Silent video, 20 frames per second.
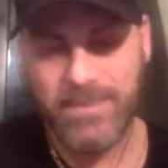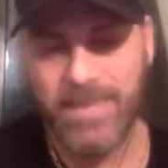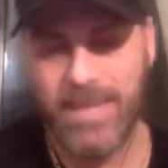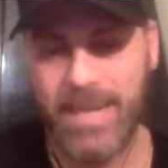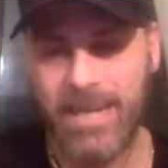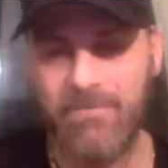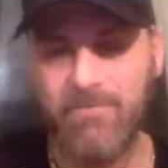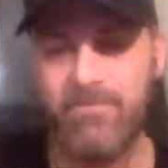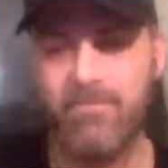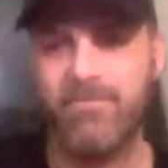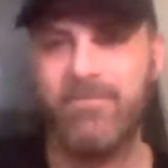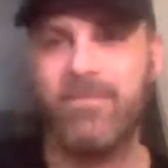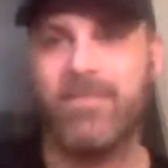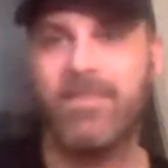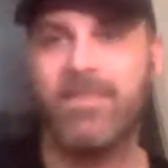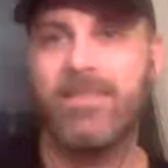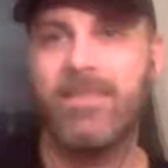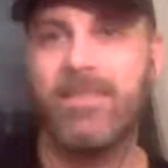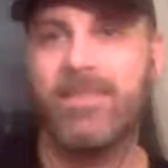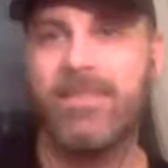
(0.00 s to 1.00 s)
Yeah,
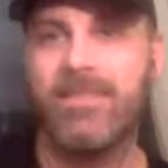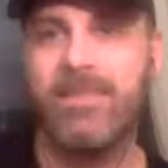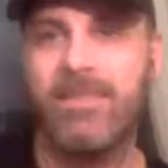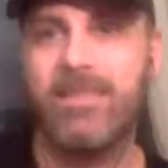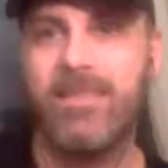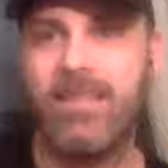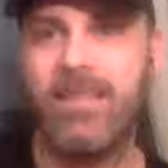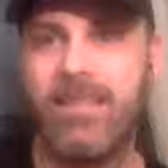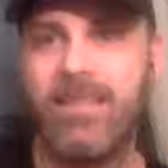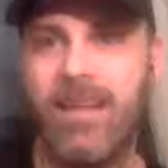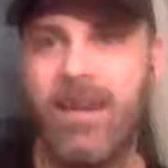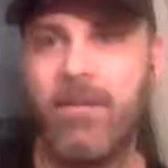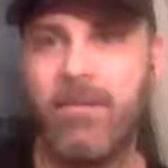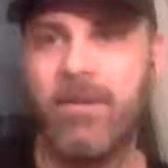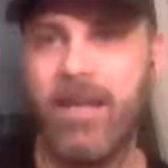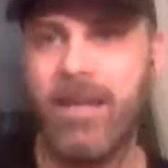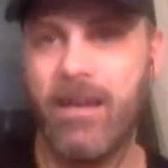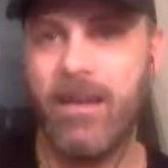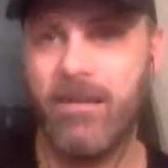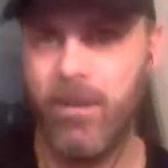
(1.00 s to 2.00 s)
I'm
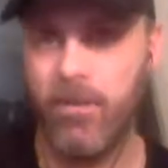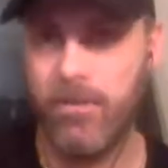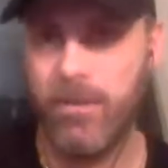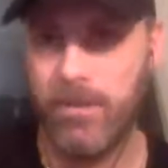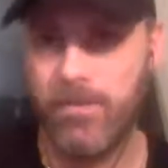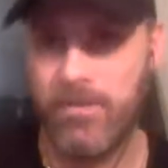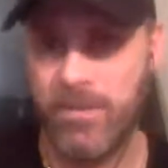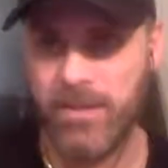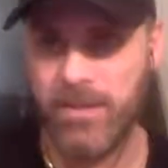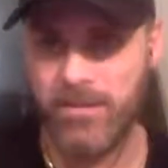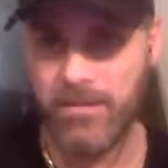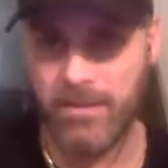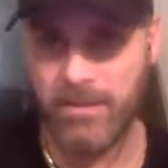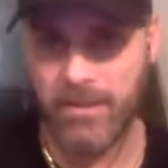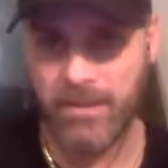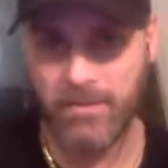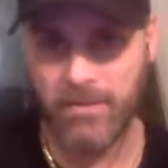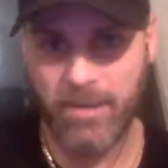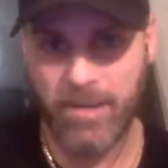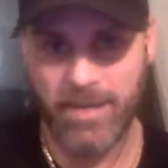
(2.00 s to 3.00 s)
gonna open up
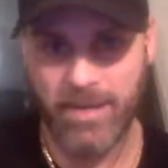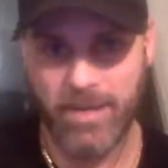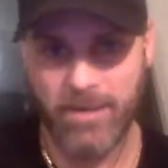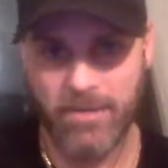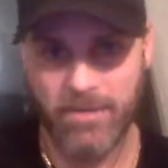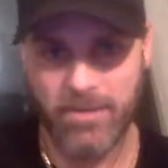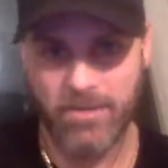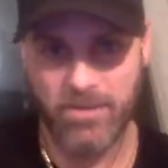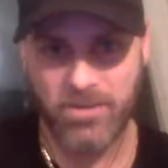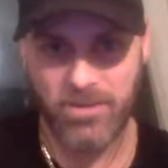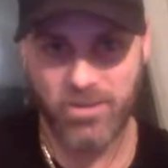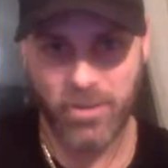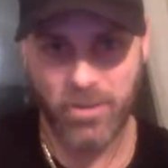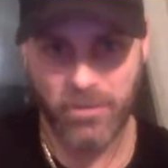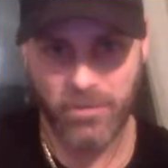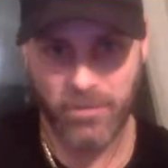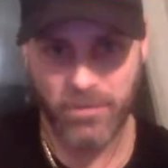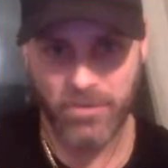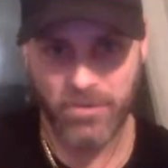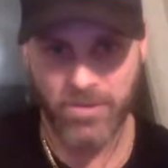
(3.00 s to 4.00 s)
you might hear this show
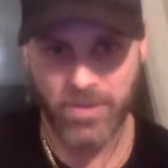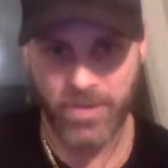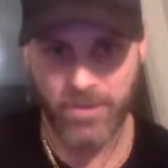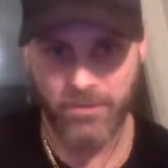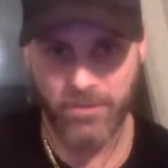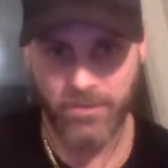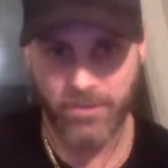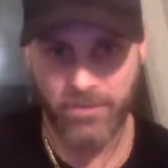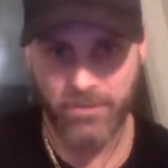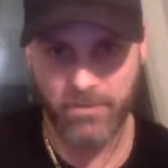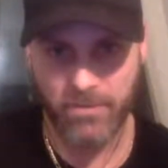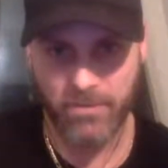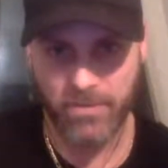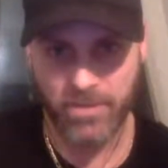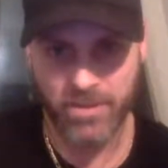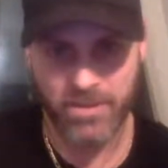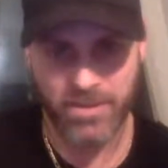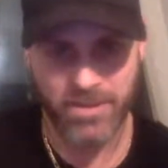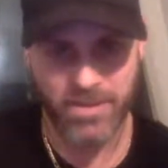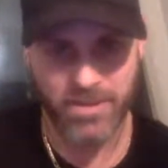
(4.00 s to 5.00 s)
for a second before I mute
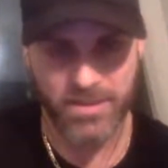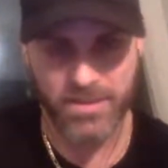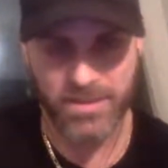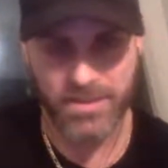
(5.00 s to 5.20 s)
this.